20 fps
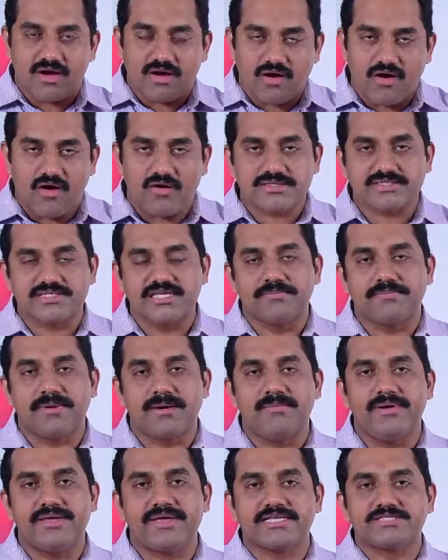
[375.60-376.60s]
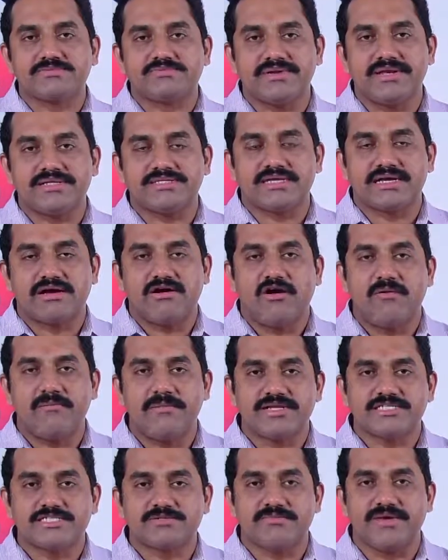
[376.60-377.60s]
causing public expenditure.
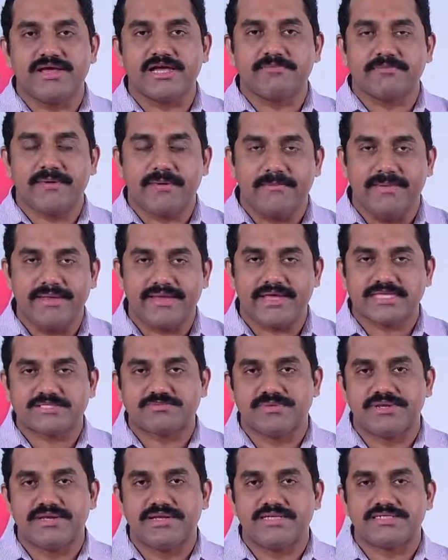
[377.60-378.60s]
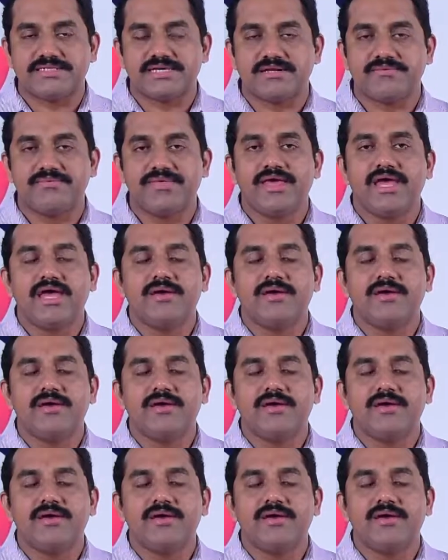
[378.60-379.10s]
Governments make public expenditure